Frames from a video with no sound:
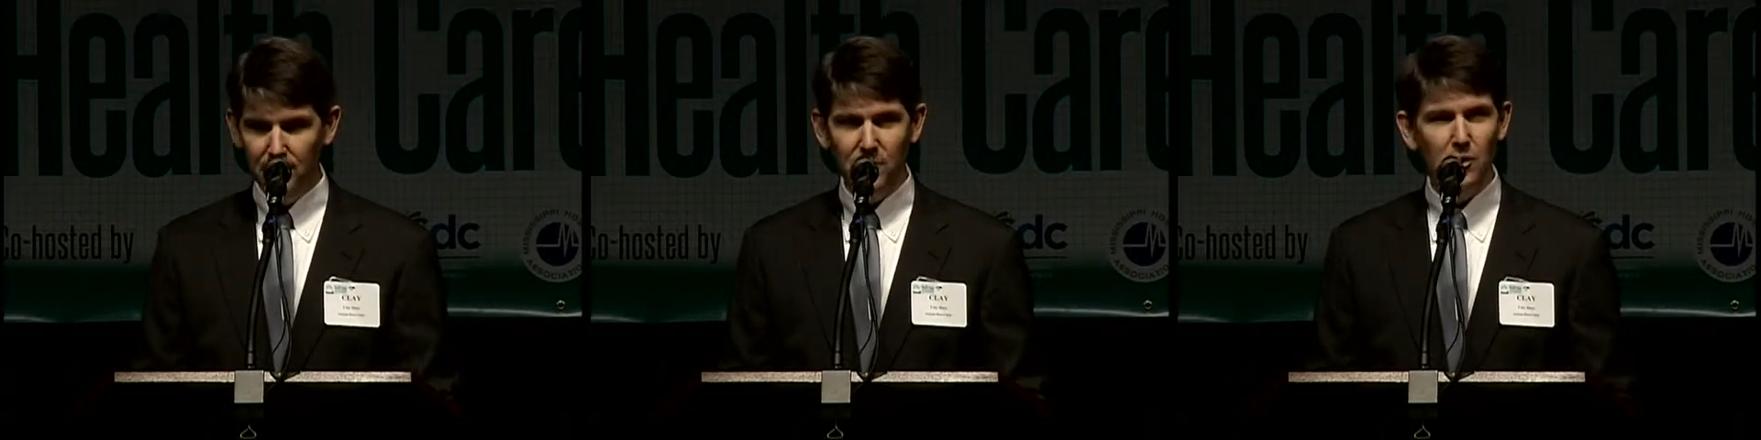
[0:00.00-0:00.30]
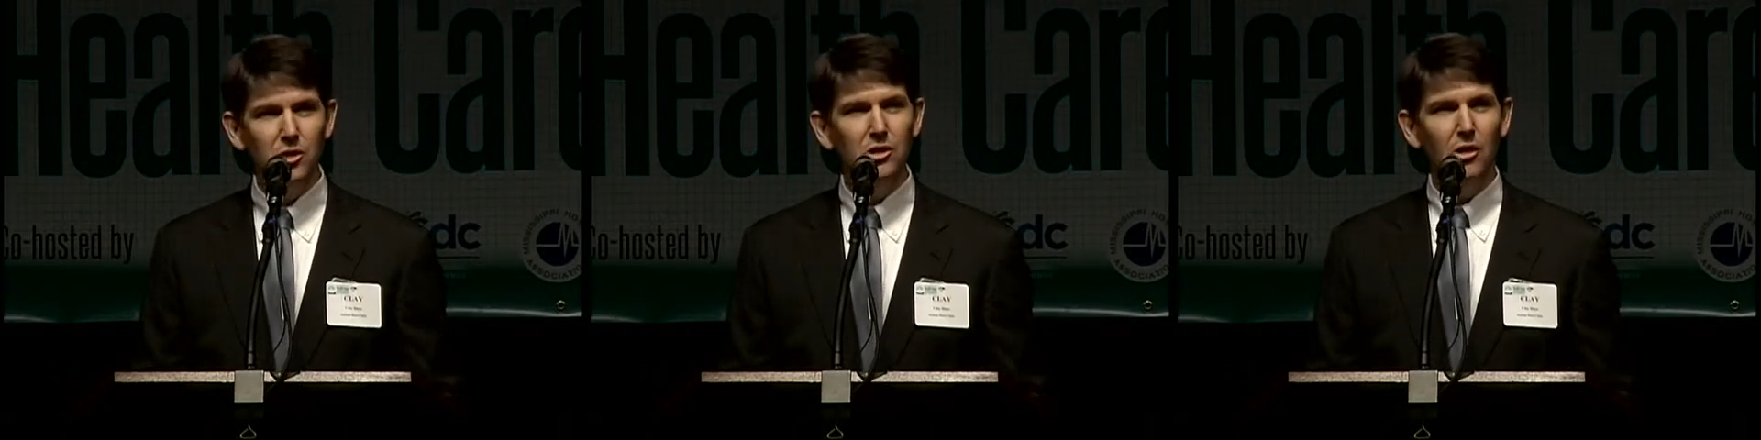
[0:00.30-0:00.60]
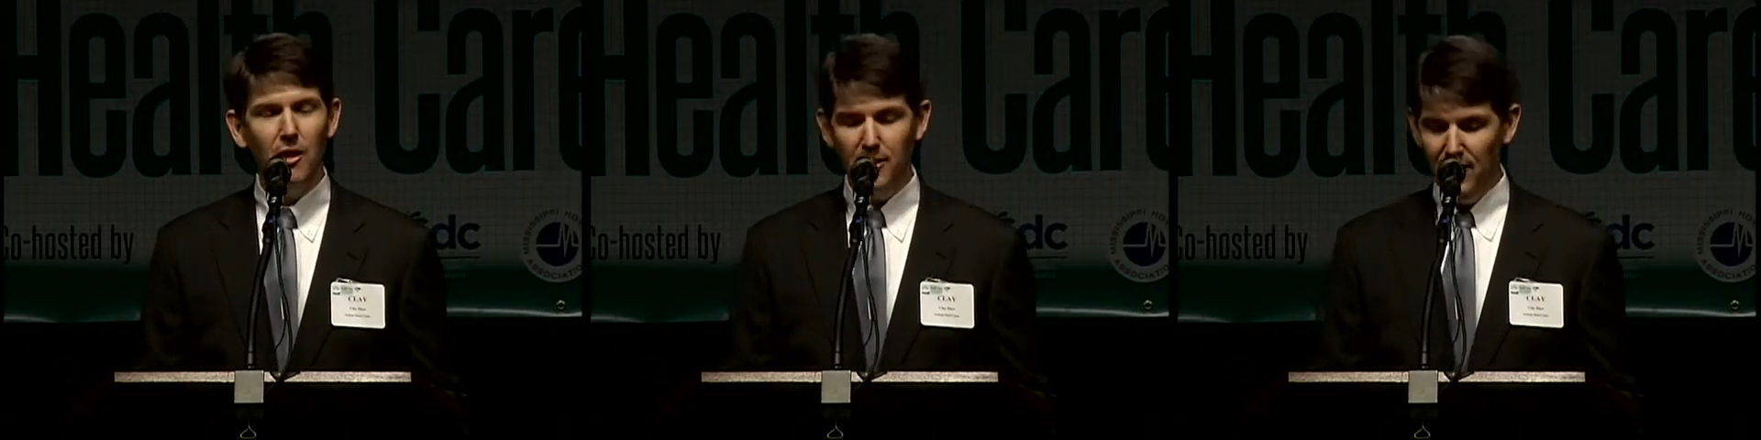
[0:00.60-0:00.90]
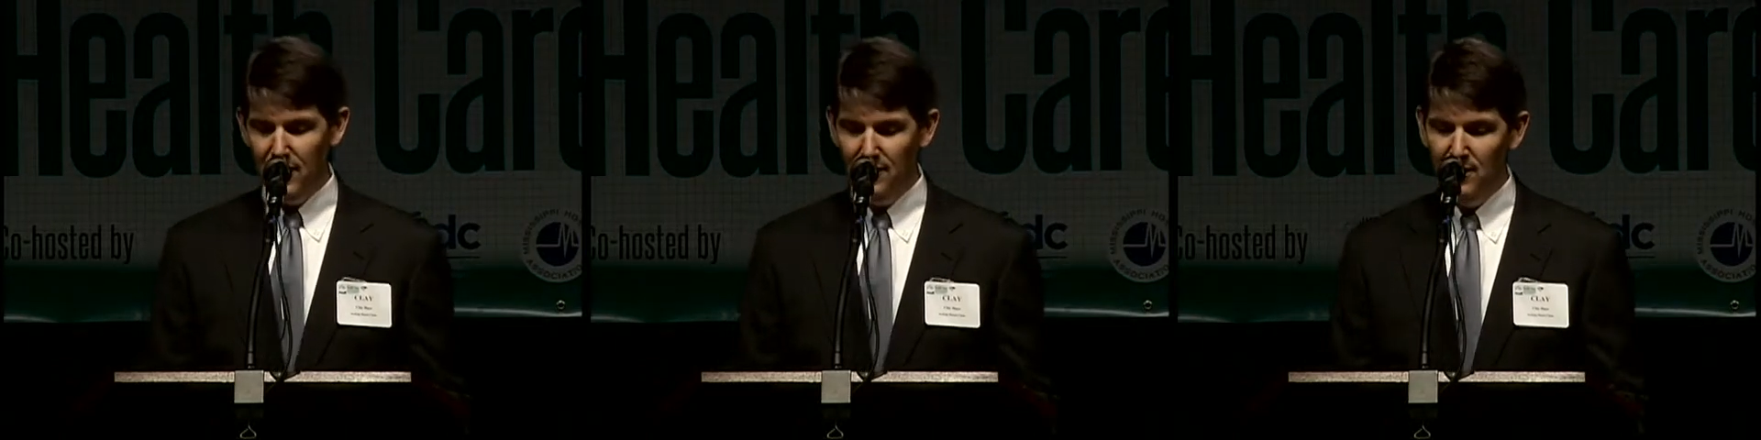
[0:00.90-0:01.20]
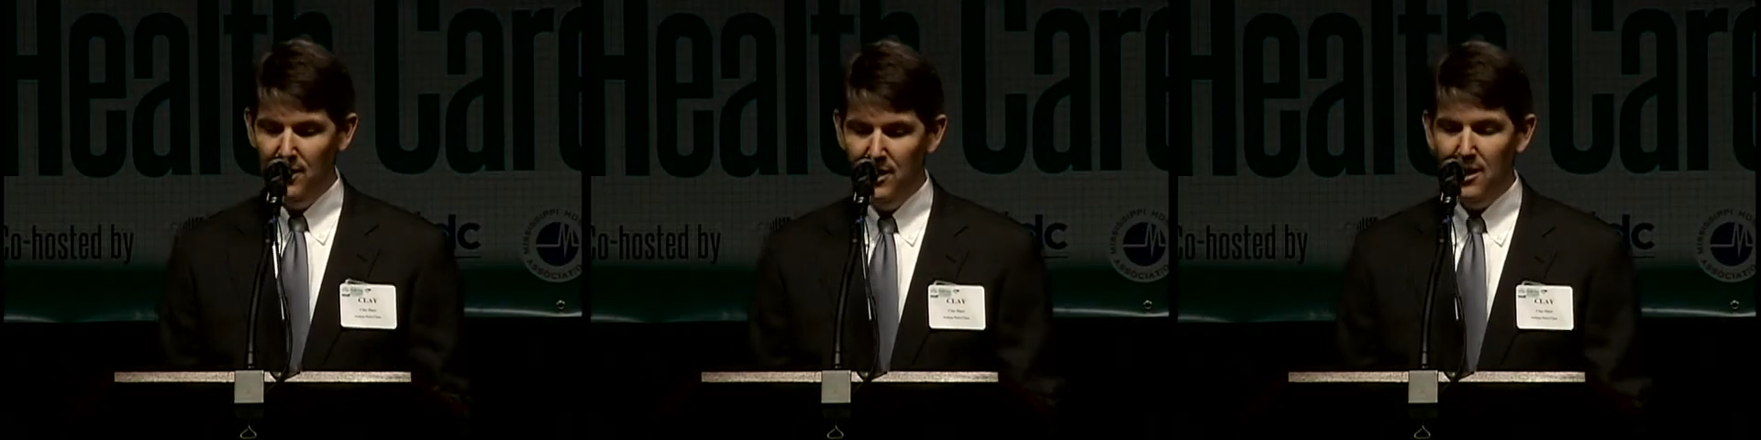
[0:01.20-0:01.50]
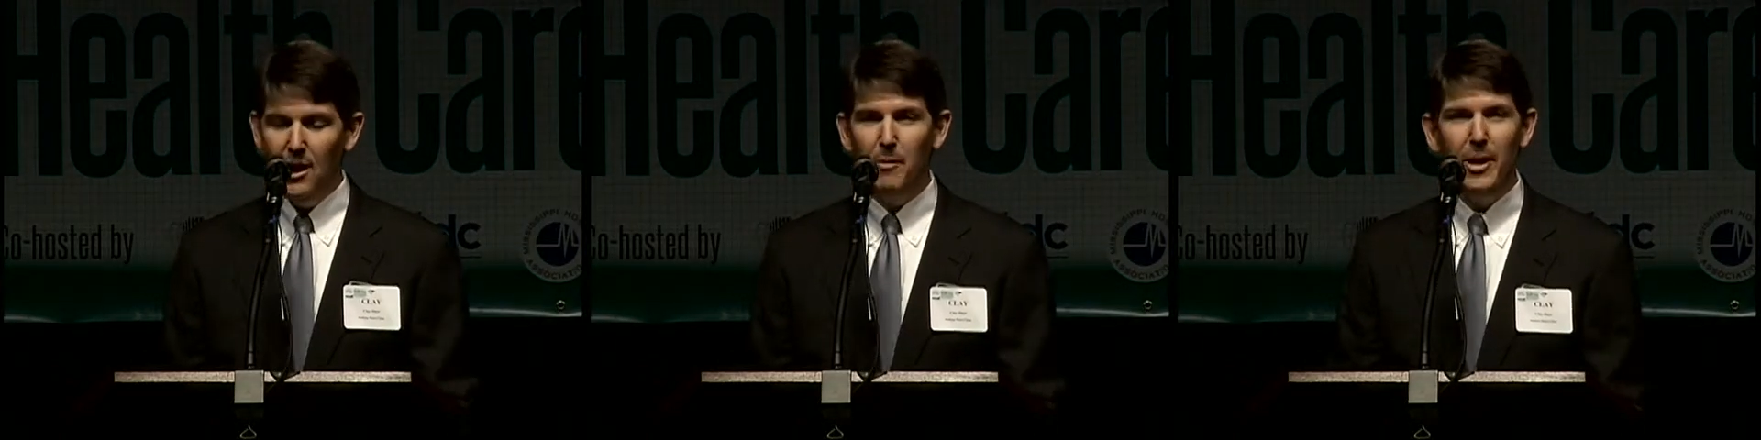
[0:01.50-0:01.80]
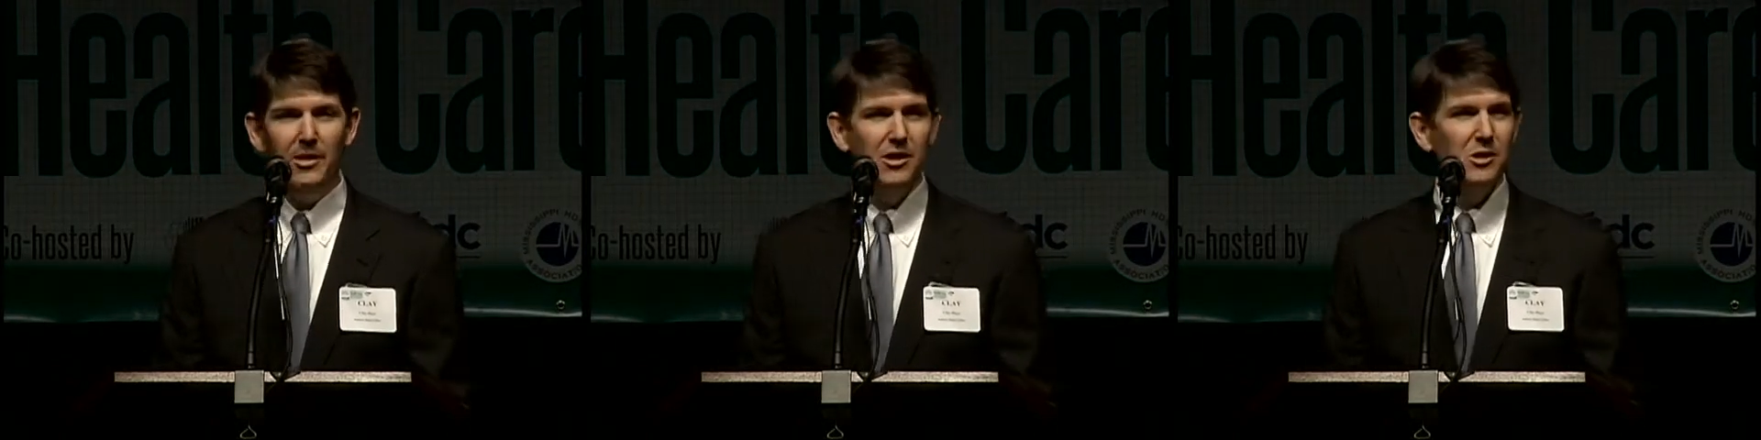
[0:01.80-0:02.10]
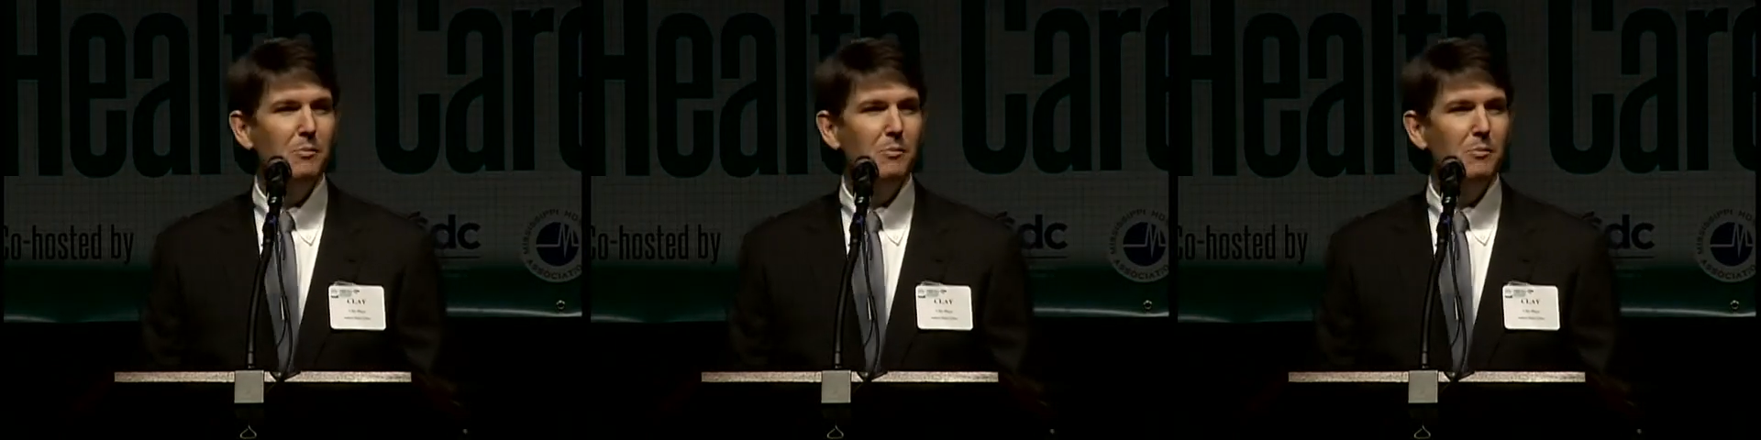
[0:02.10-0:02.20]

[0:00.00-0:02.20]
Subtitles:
So she started thinking about this